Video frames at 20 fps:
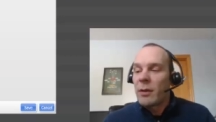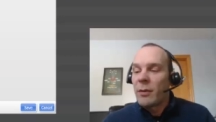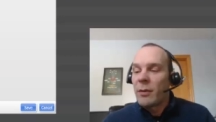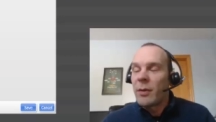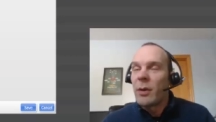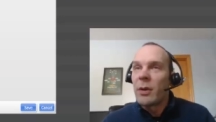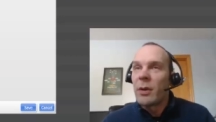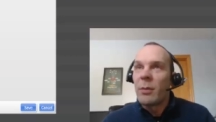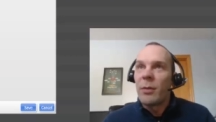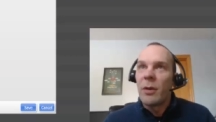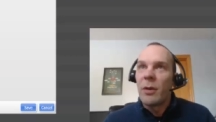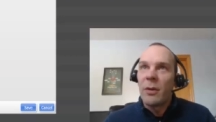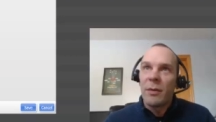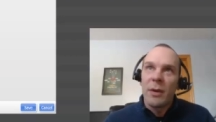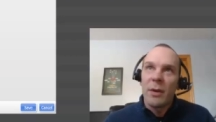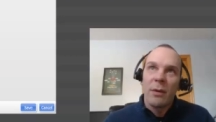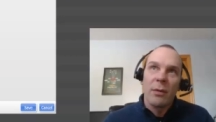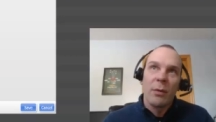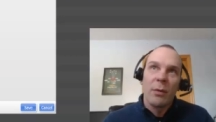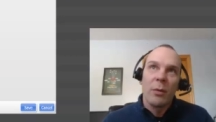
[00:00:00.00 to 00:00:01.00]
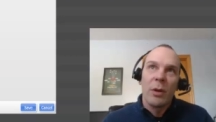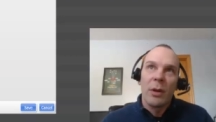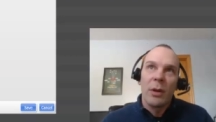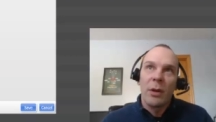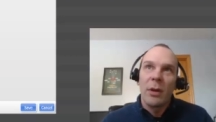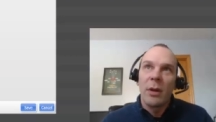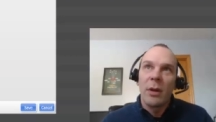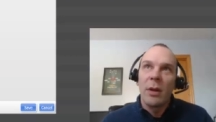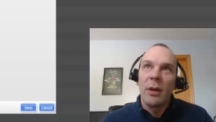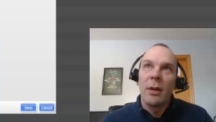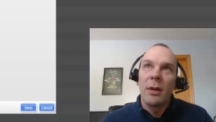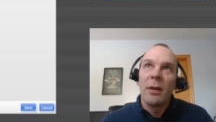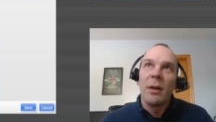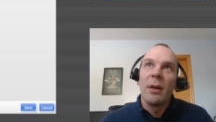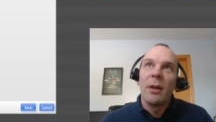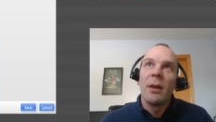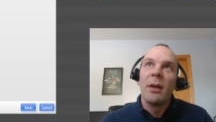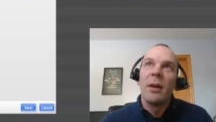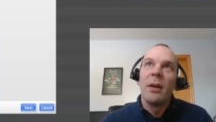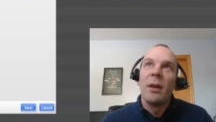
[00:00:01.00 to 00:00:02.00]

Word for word: their phone number if you ever want to call